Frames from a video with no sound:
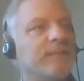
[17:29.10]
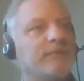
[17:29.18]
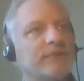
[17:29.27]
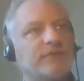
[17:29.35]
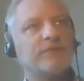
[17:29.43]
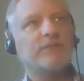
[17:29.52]
people
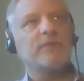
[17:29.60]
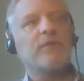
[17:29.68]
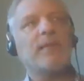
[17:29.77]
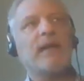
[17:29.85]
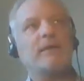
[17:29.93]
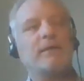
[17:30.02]
just don't know
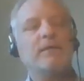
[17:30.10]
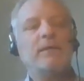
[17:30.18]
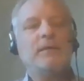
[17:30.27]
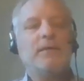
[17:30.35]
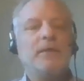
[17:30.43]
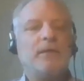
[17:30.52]
about it.
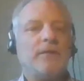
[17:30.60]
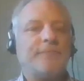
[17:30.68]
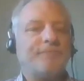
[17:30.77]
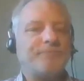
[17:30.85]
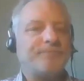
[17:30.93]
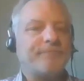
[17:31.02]

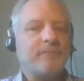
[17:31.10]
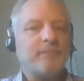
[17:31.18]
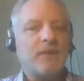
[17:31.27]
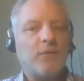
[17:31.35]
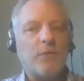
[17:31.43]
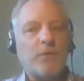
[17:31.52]

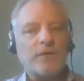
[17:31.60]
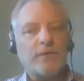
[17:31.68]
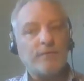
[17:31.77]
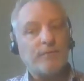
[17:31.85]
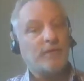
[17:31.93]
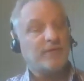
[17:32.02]
Or
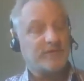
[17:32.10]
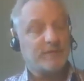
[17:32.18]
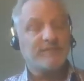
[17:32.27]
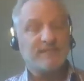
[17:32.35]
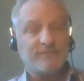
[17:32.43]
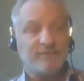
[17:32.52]
some
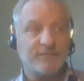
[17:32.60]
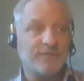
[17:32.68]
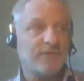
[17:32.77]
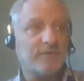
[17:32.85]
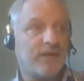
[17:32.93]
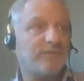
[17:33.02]
of the stuff is
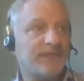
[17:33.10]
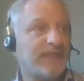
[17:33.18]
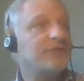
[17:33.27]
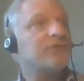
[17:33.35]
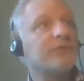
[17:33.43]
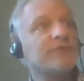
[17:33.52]

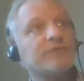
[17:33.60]
confidential,